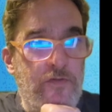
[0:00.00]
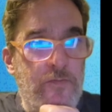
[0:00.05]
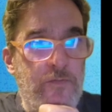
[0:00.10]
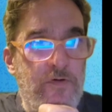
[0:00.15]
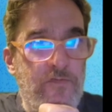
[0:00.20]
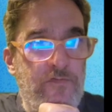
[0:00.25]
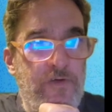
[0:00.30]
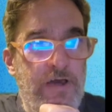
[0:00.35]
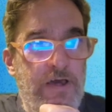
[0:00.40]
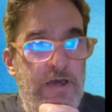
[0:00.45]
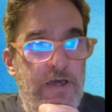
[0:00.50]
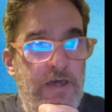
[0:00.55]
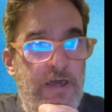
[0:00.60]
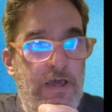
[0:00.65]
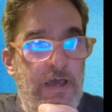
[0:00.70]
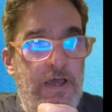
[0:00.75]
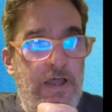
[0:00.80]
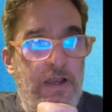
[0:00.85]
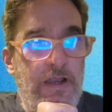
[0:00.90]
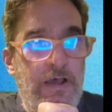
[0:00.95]
the buffet
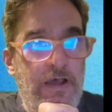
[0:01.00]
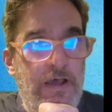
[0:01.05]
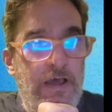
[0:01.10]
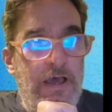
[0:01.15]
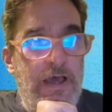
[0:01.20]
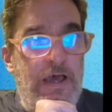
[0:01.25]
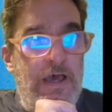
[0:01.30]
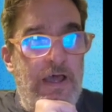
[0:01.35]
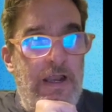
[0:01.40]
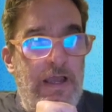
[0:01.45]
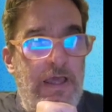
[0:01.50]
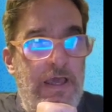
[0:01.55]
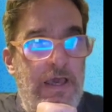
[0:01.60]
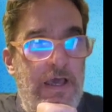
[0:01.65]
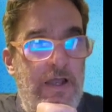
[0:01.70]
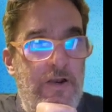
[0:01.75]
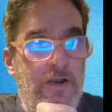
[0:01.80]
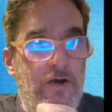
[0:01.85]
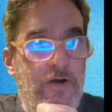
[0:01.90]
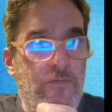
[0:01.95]
again, and
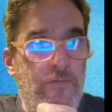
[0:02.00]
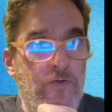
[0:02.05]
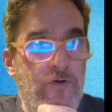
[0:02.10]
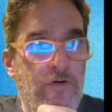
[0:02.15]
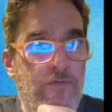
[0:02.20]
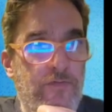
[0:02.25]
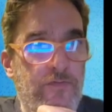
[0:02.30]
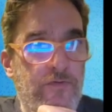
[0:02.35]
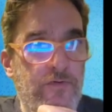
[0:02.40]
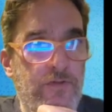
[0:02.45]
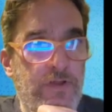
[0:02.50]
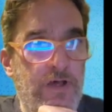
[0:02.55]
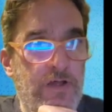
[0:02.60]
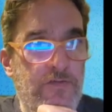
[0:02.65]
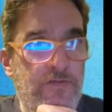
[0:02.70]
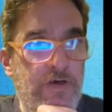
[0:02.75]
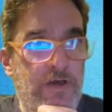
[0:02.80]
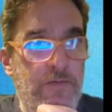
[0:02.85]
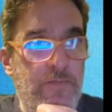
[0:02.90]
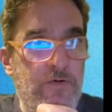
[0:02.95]
again, no more food
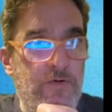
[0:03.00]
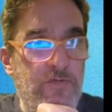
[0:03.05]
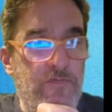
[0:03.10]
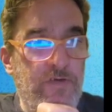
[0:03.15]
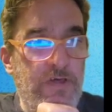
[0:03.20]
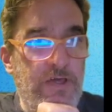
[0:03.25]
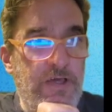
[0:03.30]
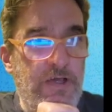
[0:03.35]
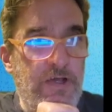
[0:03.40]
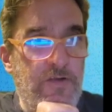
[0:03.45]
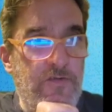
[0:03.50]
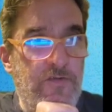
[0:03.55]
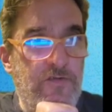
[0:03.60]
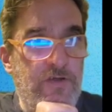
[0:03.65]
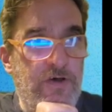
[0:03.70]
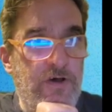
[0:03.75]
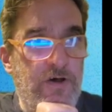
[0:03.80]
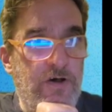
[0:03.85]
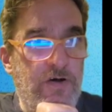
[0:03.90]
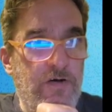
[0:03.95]
that's labeled vegan.
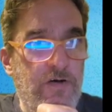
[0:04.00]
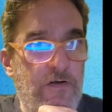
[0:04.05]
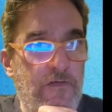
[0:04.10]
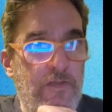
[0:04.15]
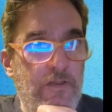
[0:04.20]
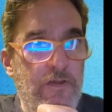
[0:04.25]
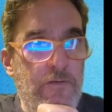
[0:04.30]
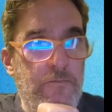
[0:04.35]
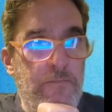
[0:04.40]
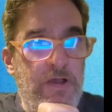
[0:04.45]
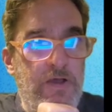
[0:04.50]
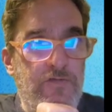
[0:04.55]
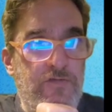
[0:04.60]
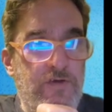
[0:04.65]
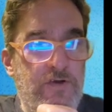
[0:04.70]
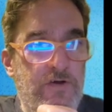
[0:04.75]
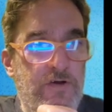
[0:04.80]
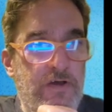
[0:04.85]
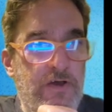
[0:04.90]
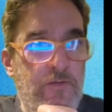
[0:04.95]
So
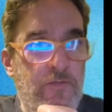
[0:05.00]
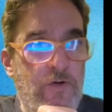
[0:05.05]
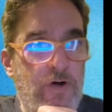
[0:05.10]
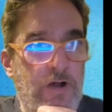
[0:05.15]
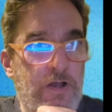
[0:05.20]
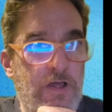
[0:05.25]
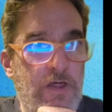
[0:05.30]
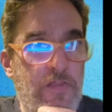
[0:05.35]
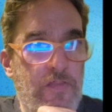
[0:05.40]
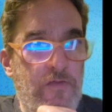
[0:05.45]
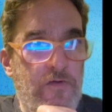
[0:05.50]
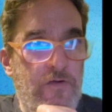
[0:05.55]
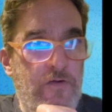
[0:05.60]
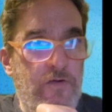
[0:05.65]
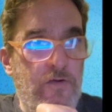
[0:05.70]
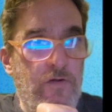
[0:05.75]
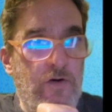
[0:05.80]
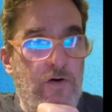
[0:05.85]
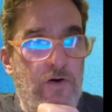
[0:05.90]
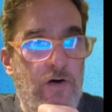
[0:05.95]
basically walking
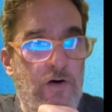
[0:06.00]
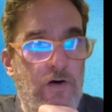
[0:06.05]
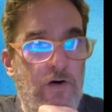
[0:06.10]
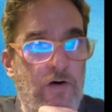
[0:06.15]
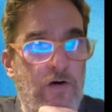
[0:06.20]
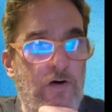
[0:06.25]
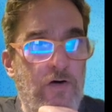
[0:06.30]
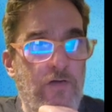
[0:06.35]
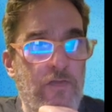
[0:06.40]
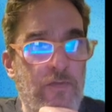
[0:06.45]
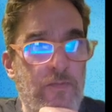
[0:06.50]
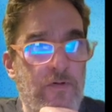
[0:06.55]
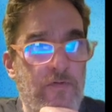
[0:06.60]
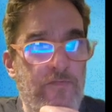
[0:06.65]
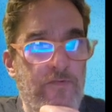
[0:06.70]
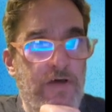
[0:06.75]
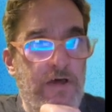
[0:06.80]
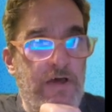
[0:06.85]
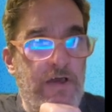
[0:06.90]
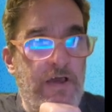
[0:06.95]
through all the
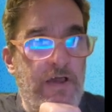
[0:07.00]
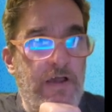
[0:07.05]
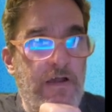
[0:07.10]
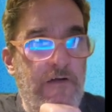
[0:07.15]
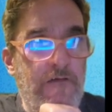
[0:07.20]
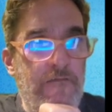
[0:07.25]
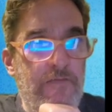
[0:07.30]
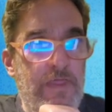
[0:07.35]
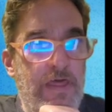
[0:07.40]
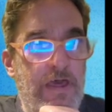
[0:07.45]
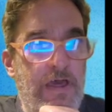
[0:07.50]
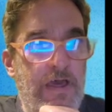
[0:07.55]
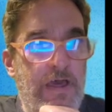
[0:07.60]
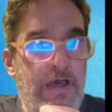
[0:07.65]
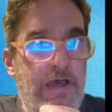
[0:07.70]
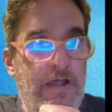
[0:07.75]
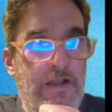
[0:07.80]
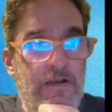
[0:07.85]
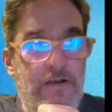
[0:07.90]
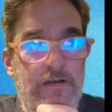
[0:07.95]
buffet
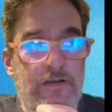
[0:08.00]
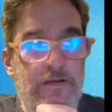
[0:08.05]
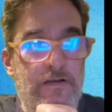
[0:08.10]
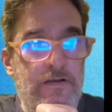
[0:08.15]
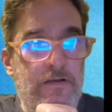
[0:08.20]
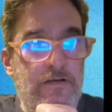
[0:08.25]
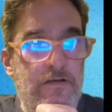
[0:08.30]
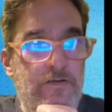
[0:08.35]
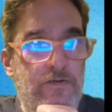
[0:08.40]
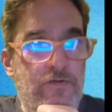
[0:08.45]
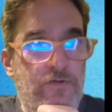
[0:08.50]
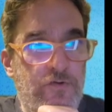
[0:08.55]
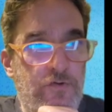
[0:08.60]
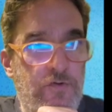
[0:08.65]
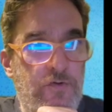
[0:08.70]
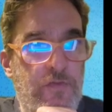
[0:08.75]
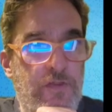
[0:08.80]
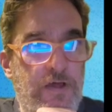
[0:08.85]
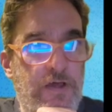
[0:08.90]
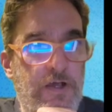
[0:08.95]
and
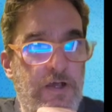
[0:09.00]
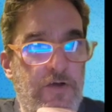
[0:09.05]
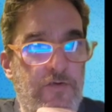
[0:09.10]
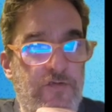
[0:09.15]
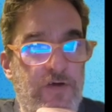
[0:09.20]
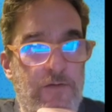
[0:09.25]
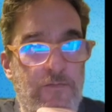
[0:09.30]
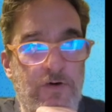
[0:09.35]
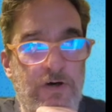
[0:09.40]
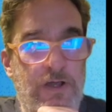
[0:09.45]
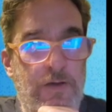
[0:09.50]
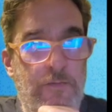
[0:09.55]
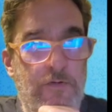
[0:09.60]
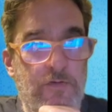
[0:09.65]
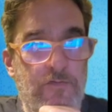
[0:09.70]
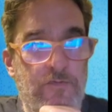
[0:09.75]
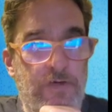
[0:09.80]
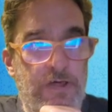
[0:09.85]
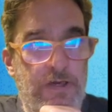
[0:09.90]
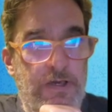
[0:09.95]
two things that were
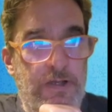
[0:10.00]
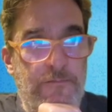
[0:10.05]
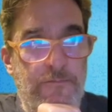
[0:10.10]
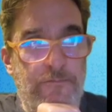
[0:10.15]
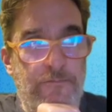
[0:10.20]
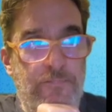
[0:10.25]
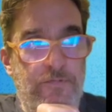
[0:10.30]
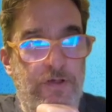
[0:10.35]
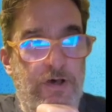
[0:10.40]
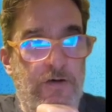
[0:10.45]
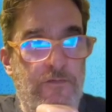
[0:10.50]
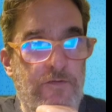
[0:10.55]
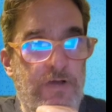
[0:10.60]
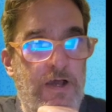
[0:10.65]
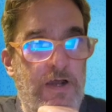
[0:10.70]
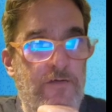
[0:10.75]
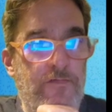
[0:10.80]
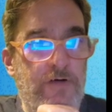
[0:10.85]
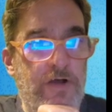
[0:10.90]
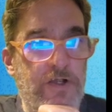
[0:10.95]
labeled vegan. So
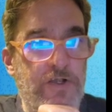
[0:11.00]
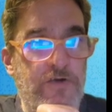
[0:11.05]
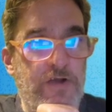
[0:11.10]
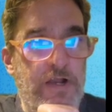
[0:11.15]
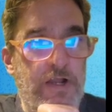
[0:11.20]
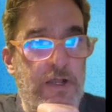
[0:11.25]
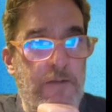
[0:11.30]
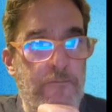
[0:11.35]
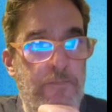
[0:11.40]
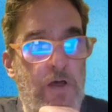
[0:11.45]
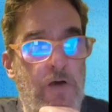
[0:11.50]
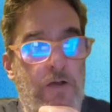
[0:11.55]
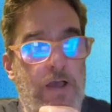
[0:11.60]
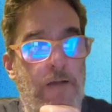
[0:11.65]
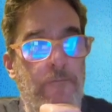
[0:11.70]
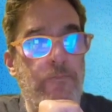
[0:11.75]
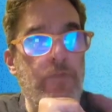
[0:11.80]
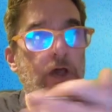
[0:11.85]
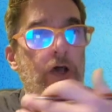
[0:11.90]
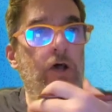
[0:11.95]
kind of frustrating. Okay,
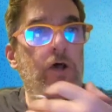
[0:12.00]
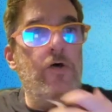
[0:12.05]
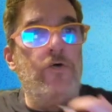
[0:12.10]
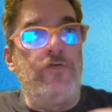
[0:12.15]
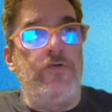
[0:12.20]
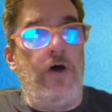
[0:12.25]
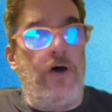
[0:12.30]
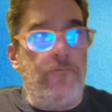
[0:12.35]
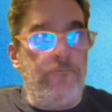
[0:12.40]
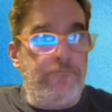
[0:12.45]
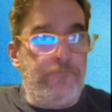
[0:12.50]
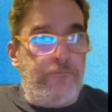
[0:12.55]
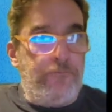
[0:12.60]
so